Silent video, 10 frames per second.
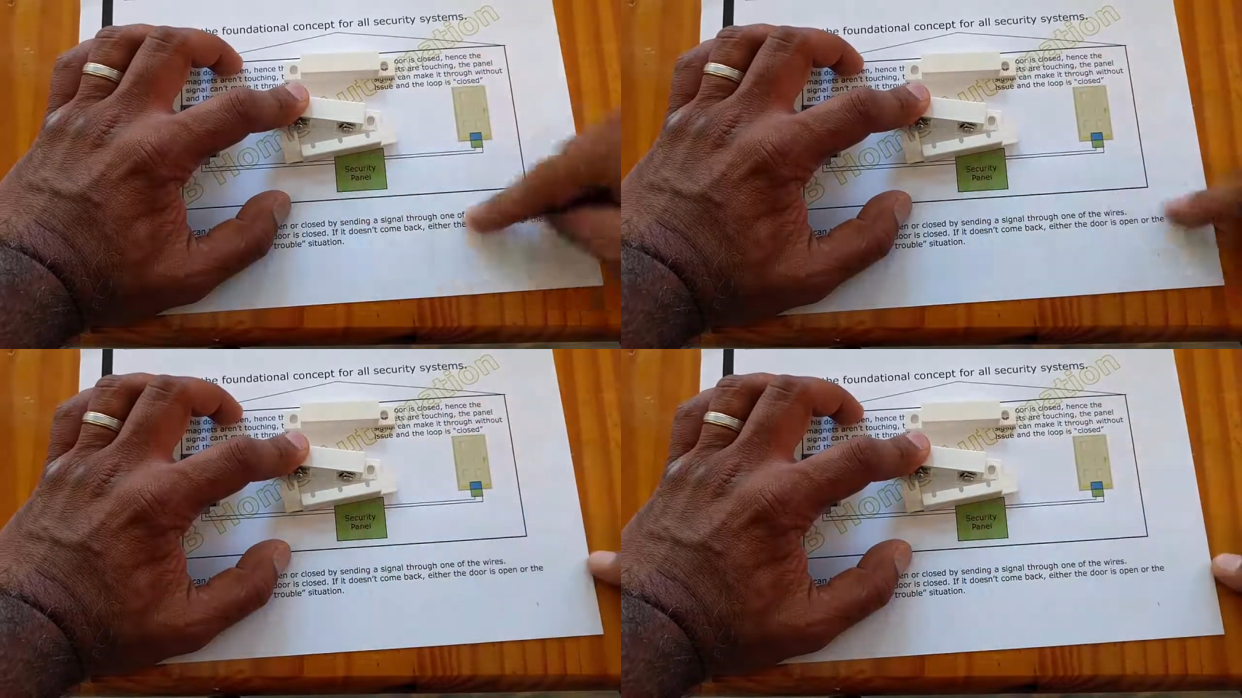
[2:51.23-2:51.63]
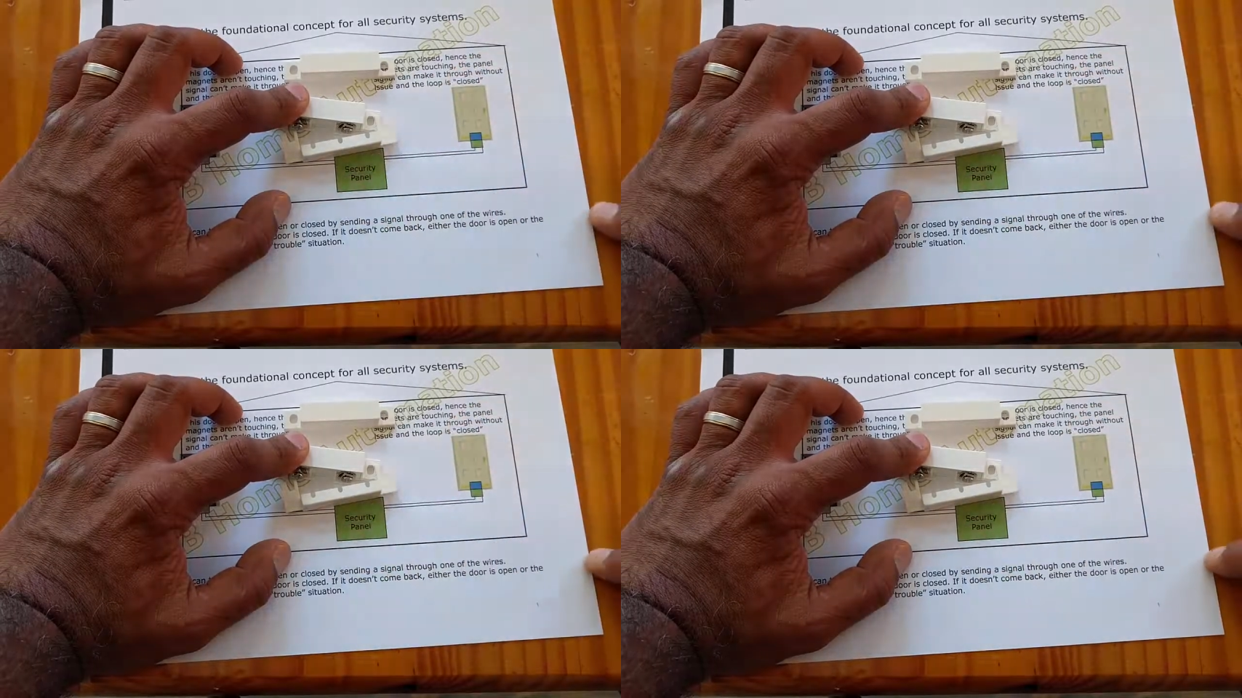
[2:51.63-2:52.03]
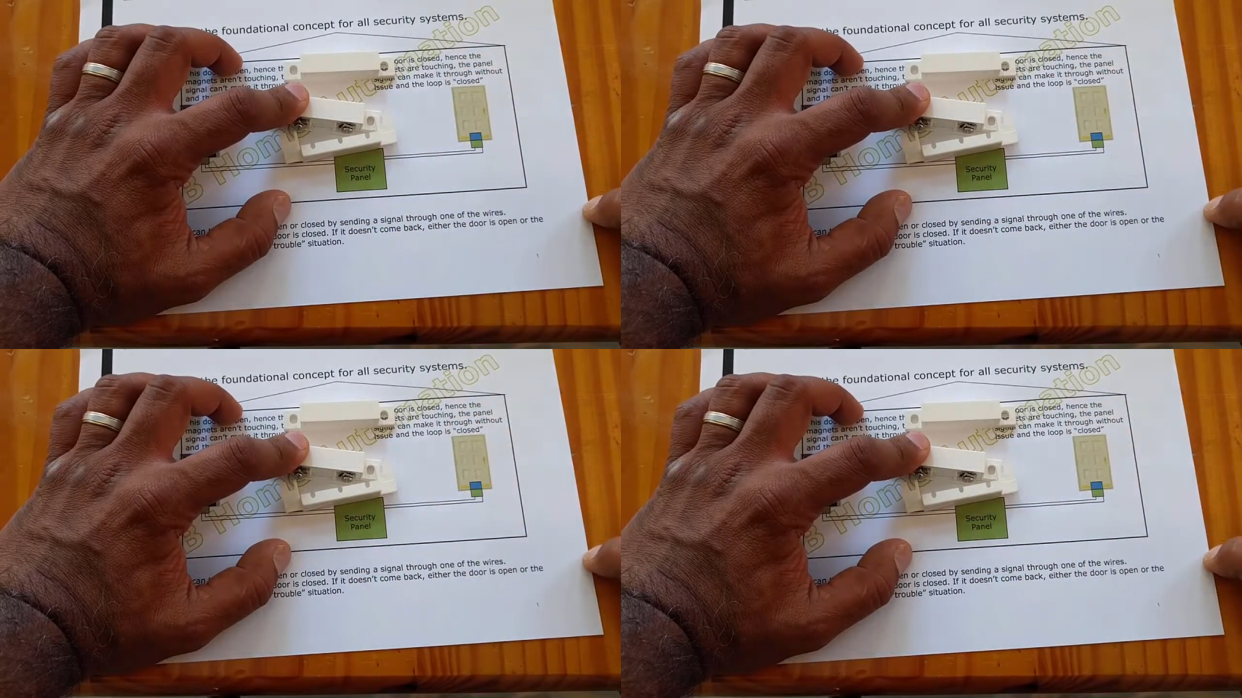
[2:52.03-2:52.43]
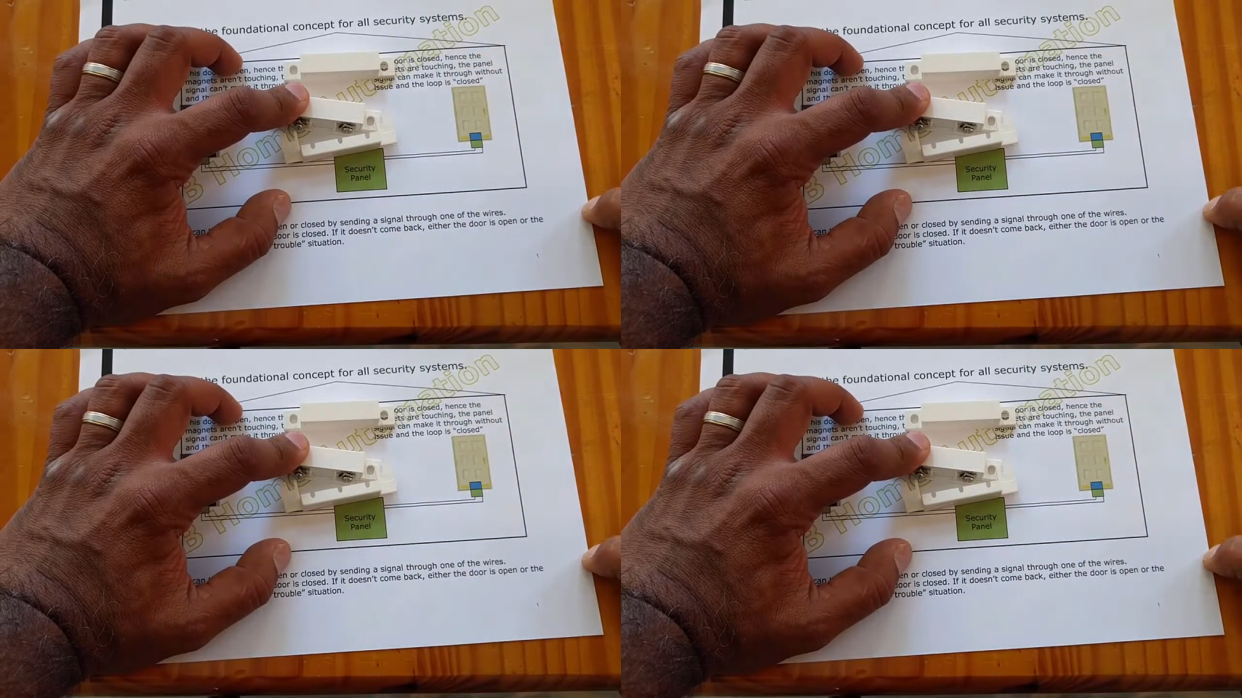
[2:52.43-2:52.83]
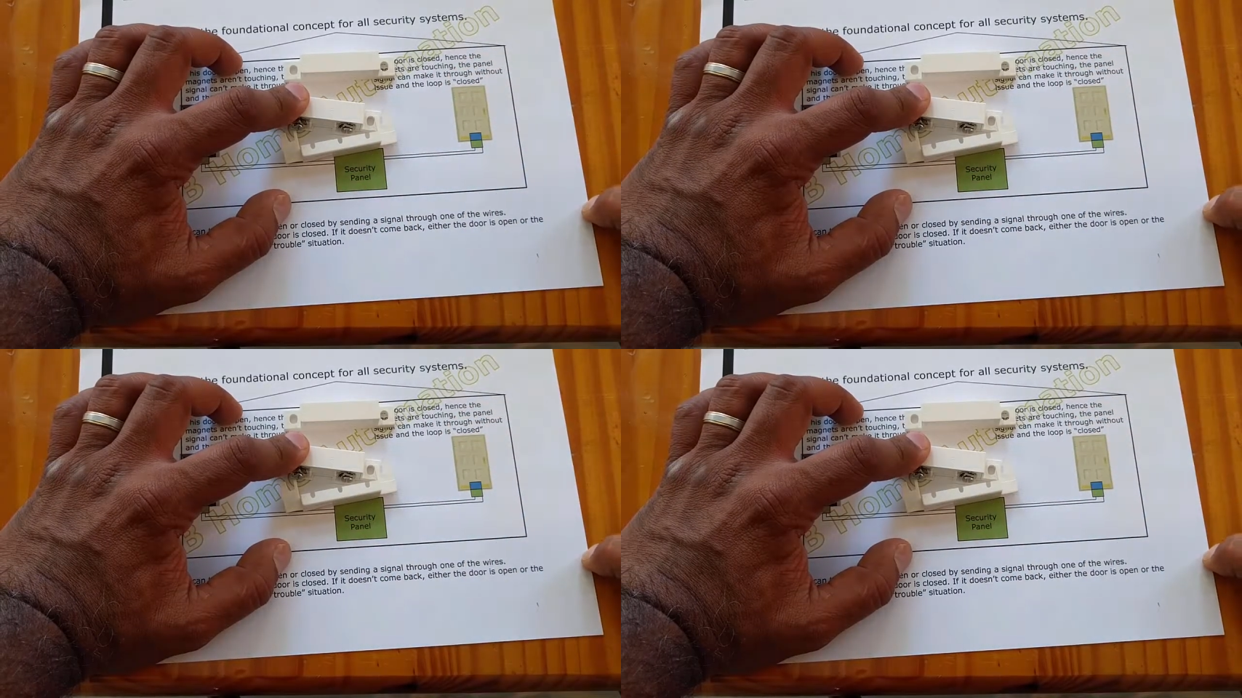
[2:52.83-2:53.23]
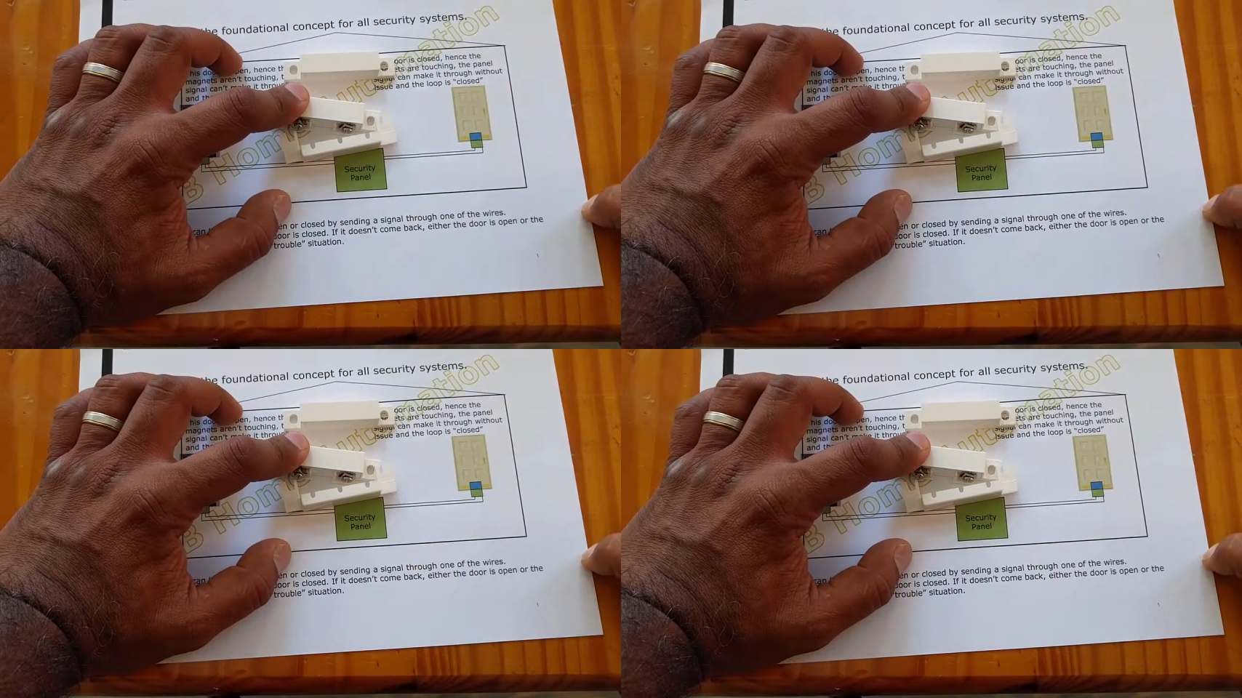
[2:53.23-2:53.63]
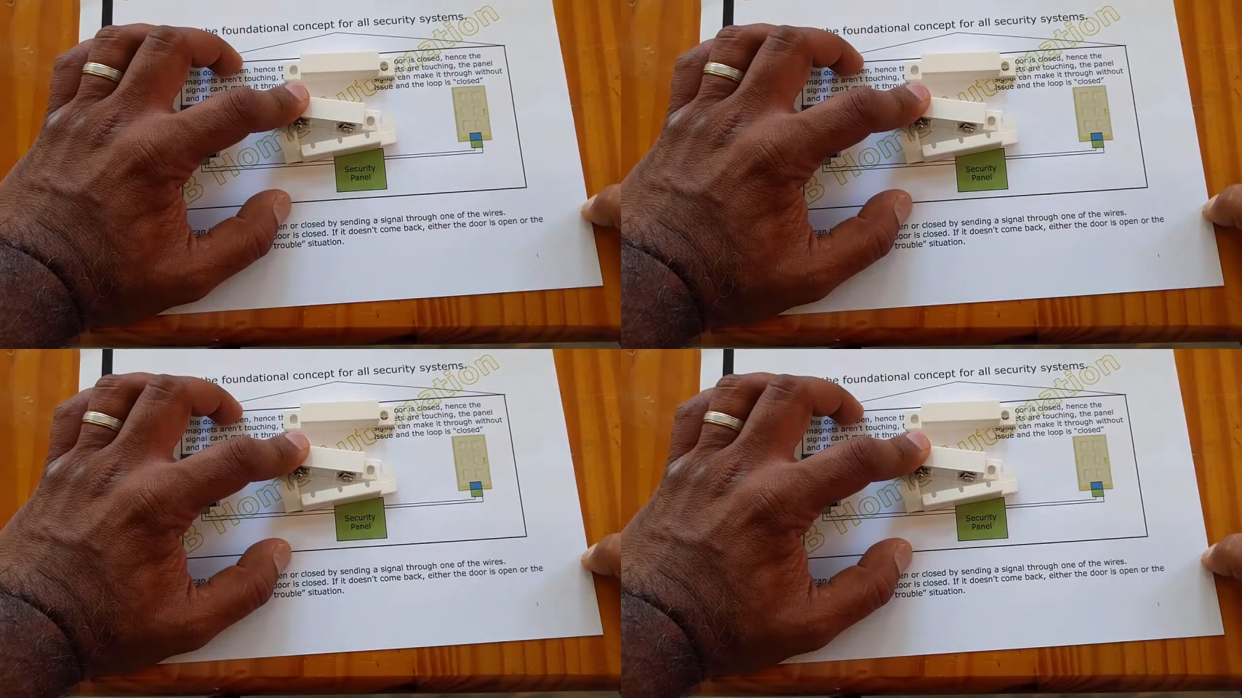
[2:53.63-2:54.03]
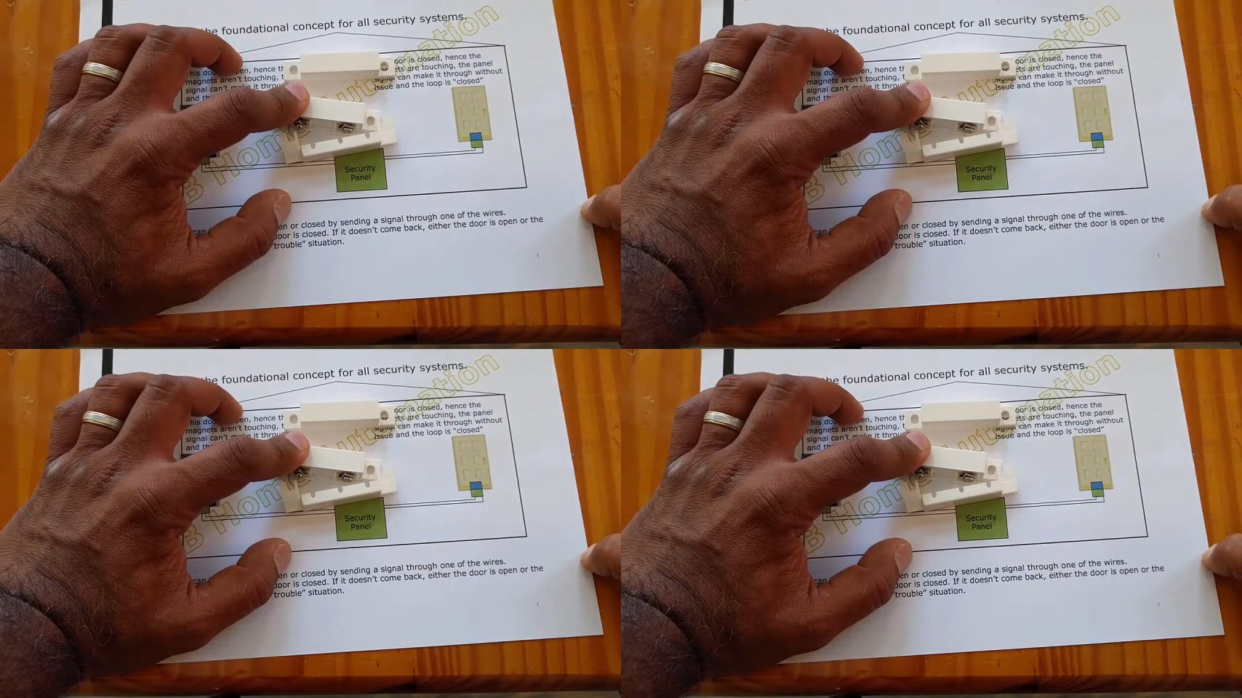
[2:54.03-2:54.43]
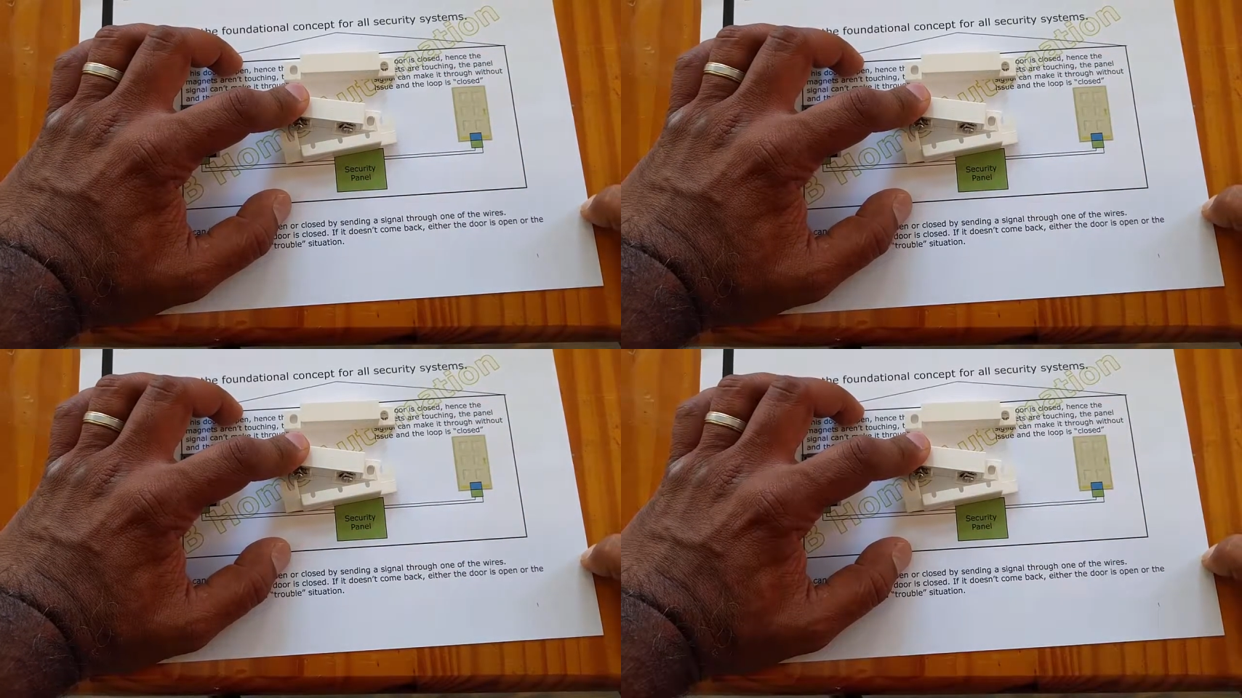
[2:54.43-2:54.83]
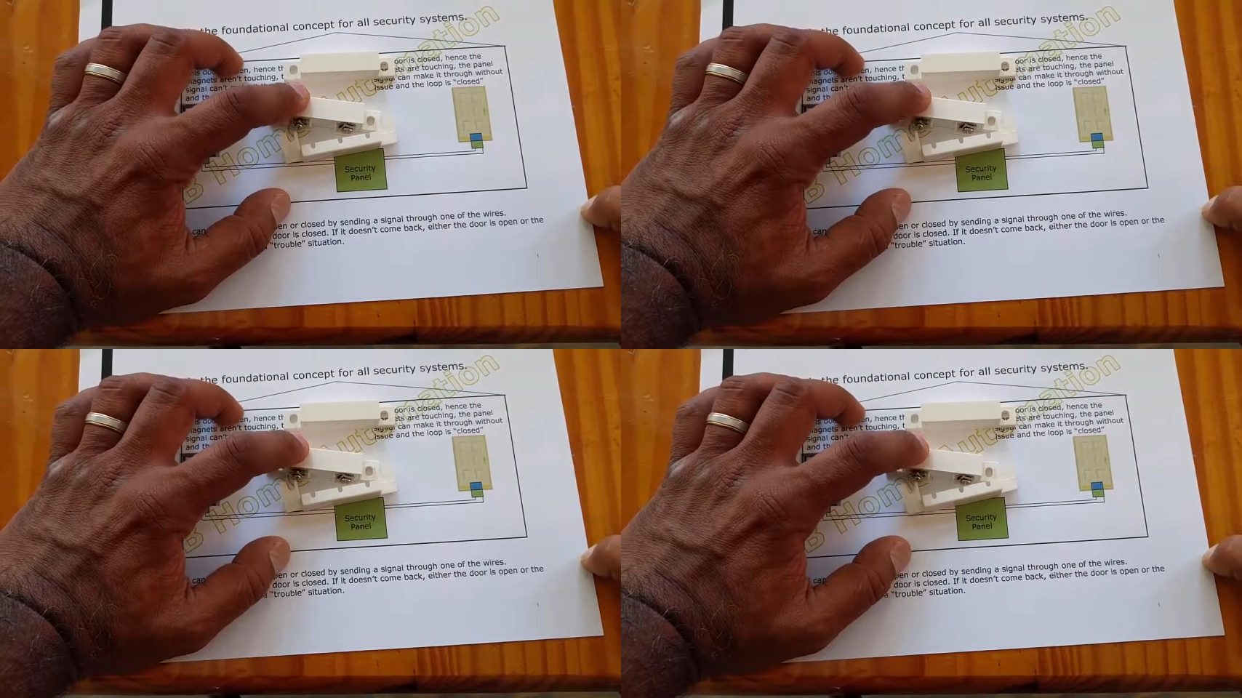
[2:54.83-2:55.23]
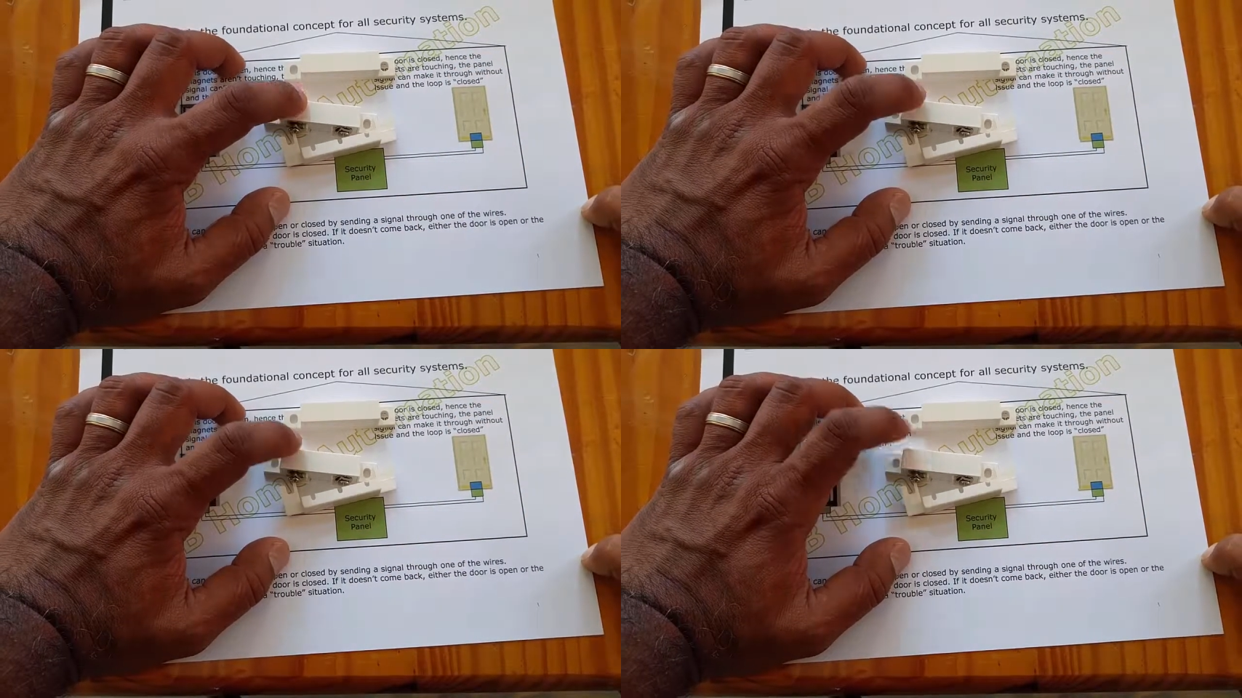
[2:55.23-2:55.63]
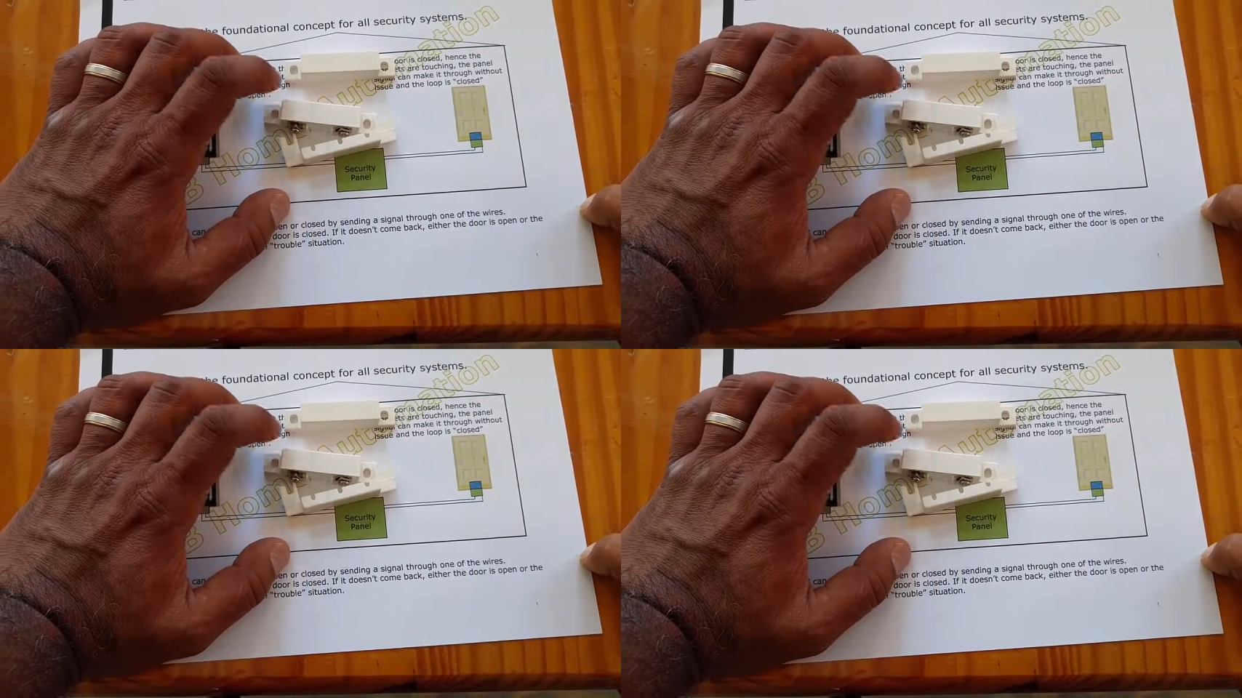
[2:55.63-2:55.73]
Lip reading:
[unreadable: no face in view]